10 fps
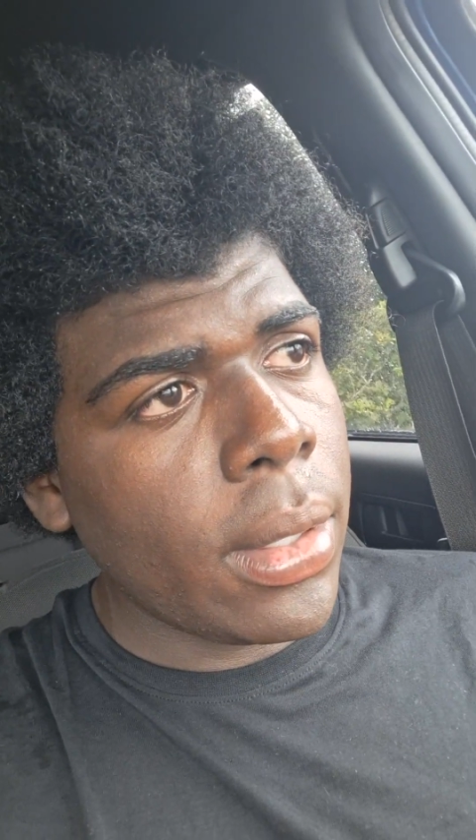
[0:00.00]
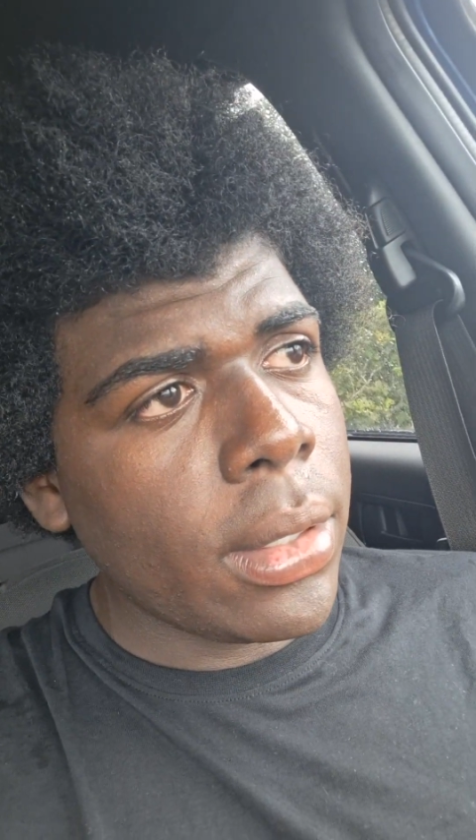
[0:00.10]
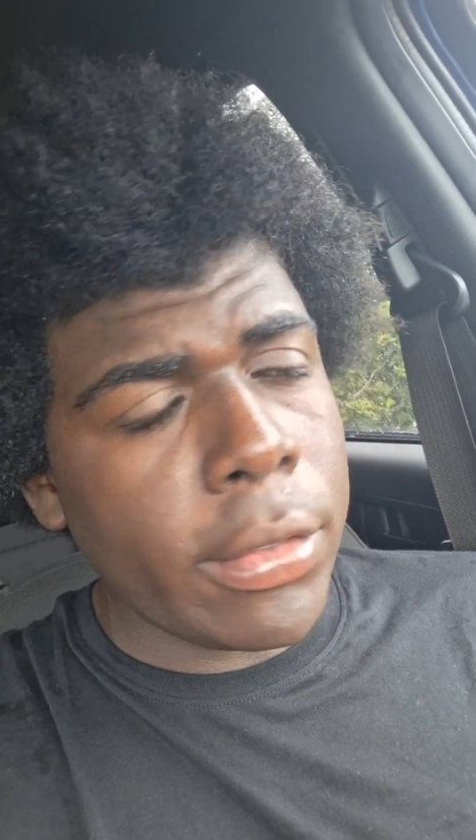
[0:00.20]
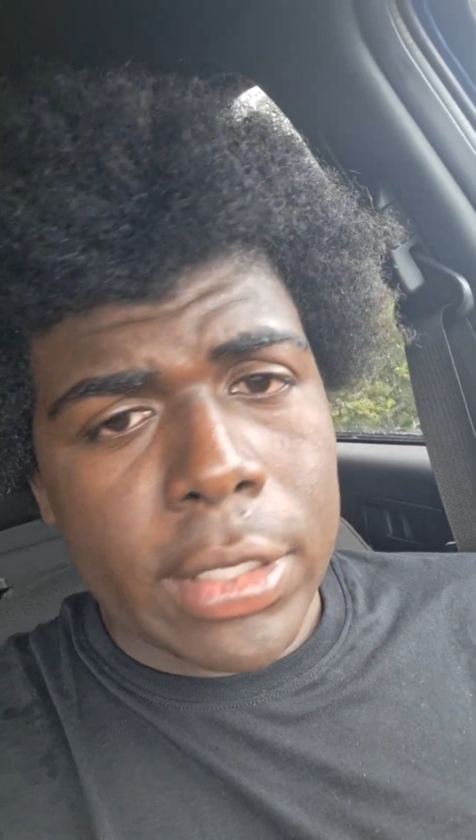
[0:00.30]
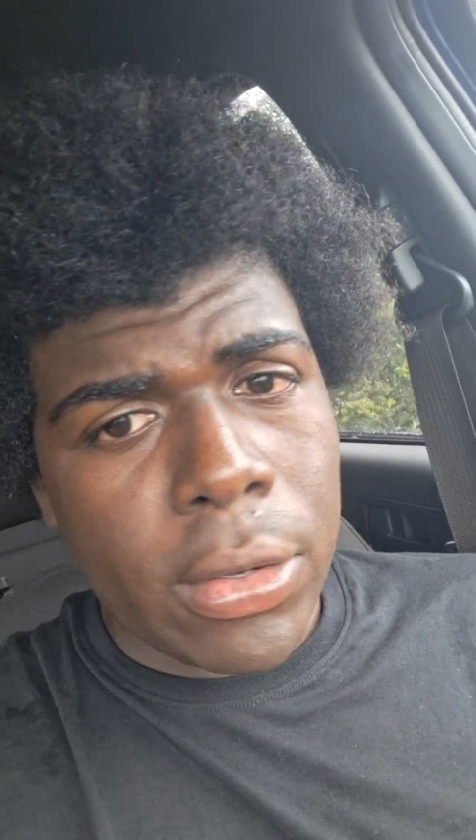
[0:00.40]

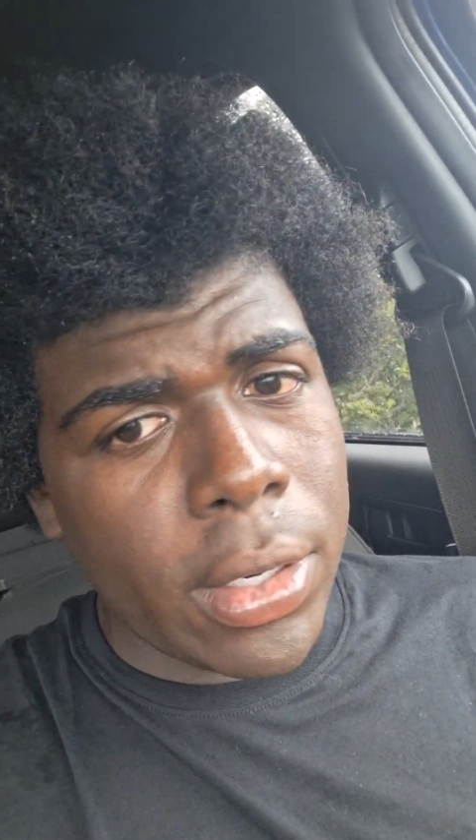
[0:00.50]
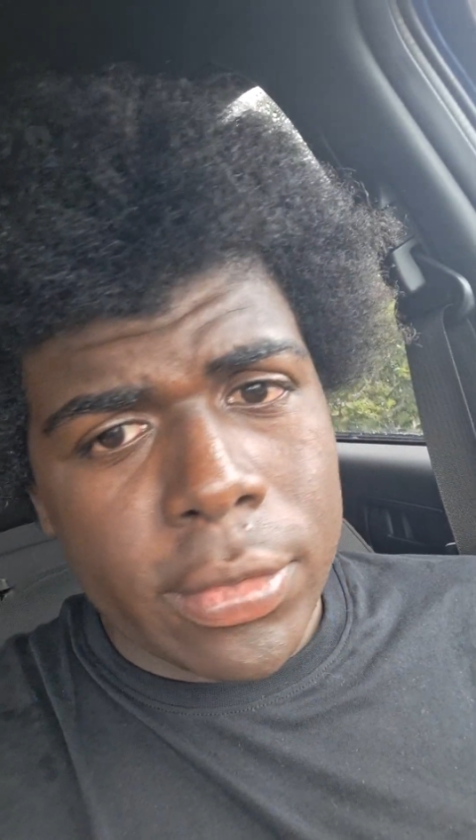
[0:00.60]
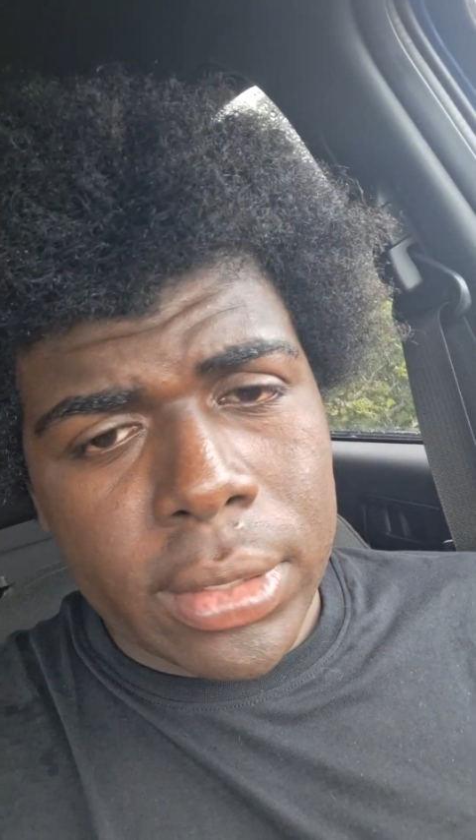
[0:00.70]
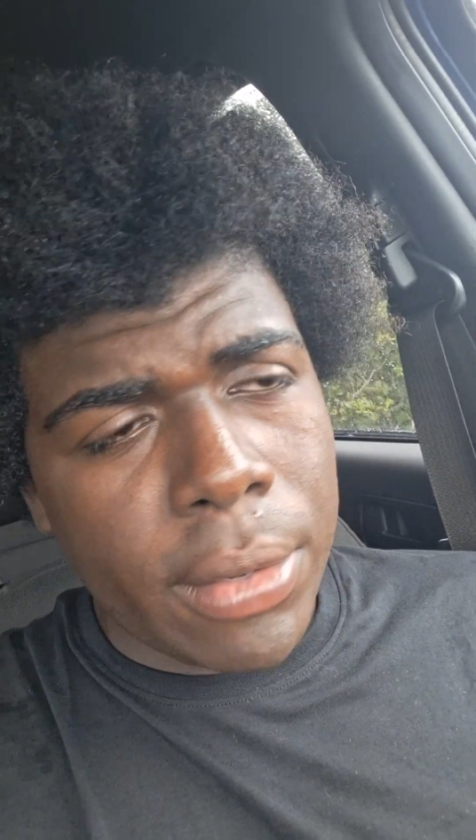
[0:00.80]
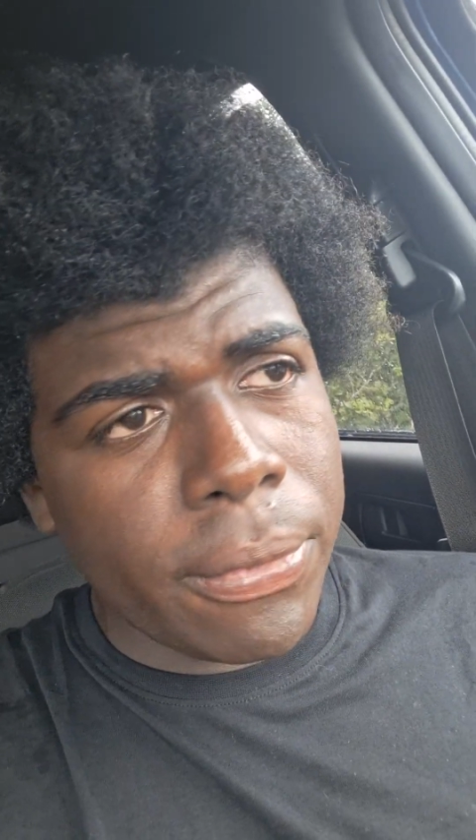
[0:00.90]
They're saying all this
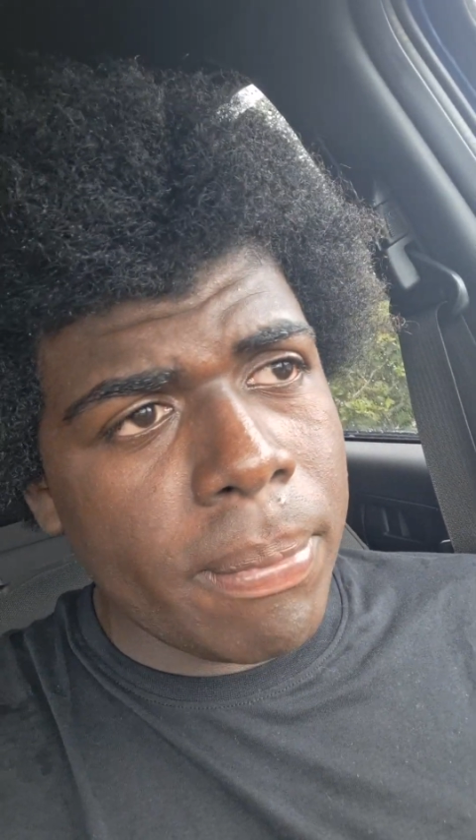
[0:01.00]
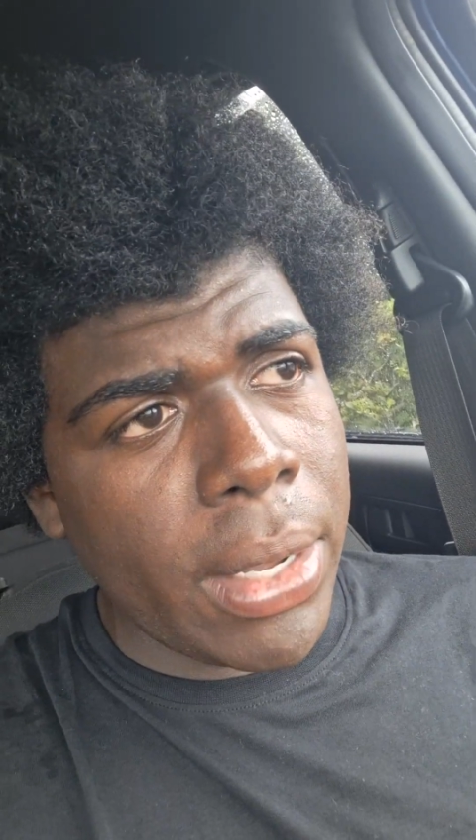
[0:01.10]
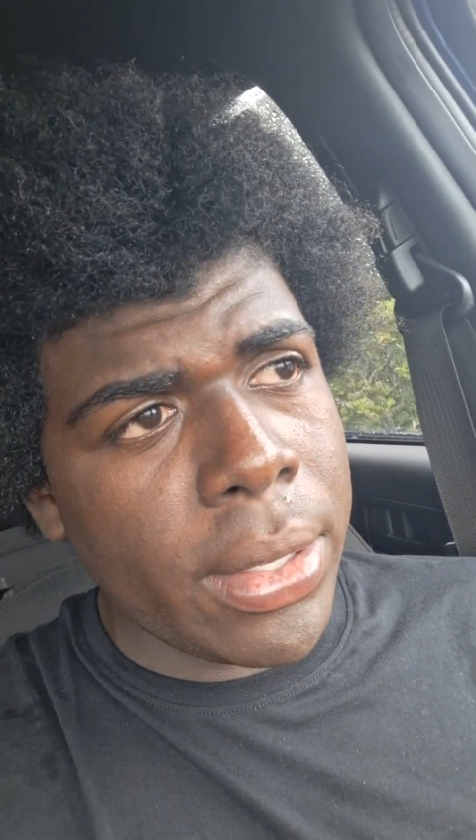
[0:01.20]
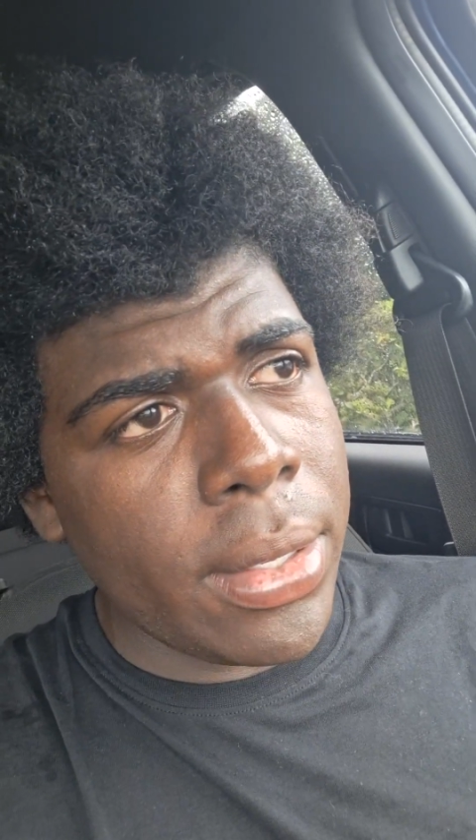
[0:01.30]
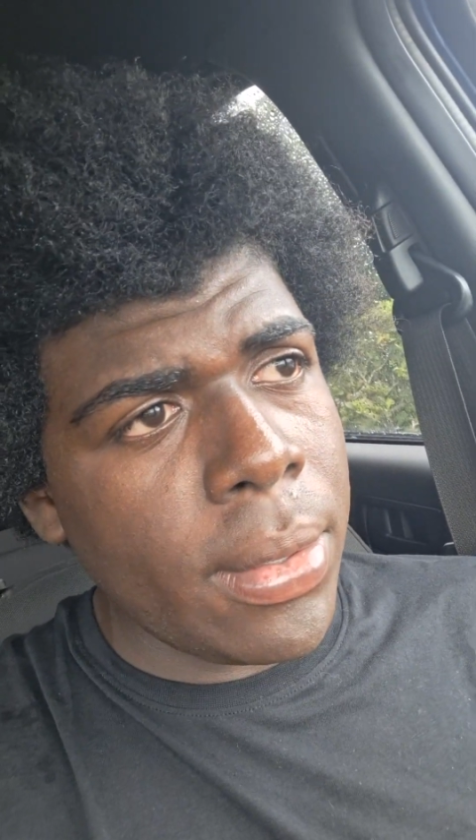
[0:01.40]
stuff
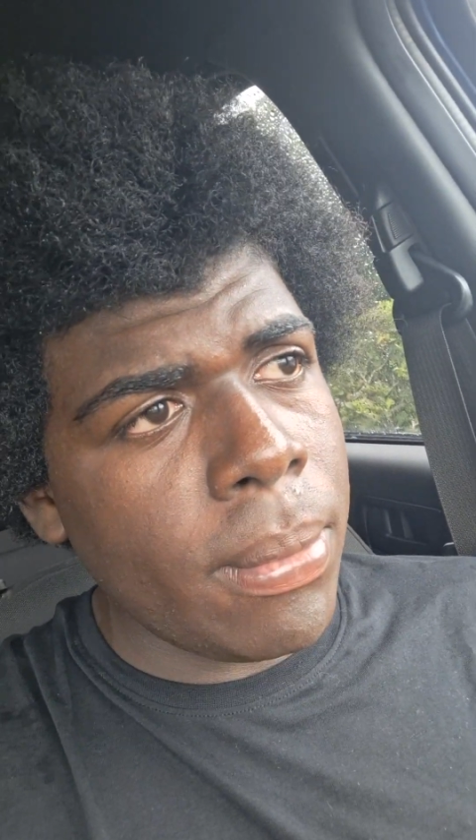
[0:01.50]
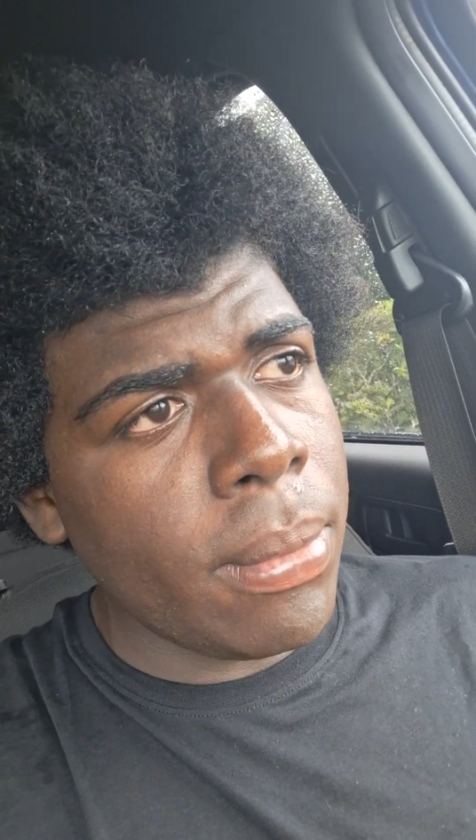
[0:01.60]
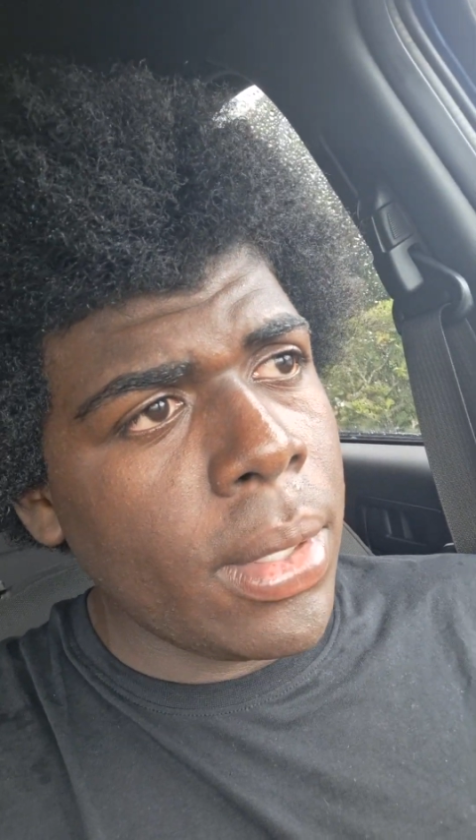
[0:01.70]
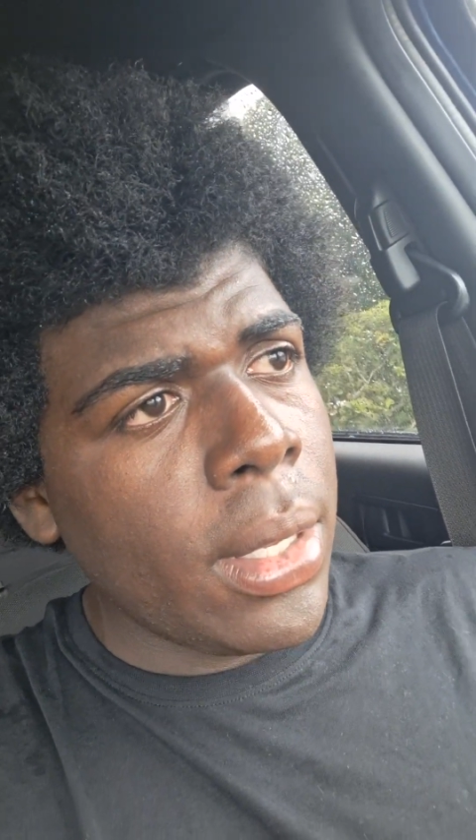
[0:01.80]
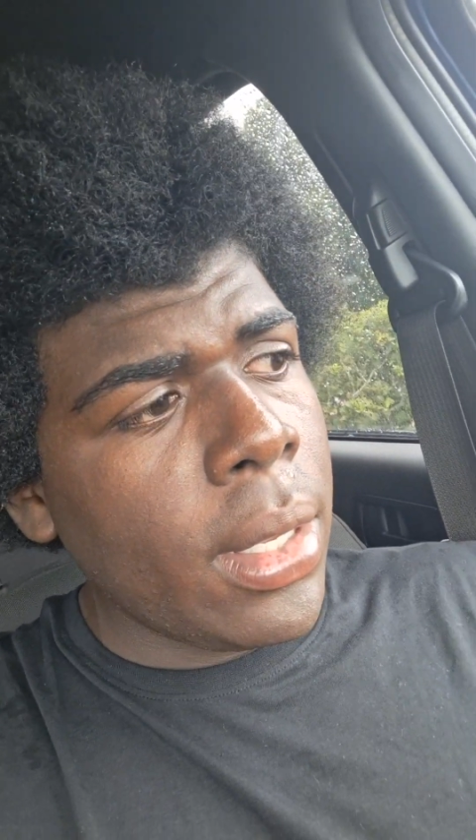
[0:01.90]
about him.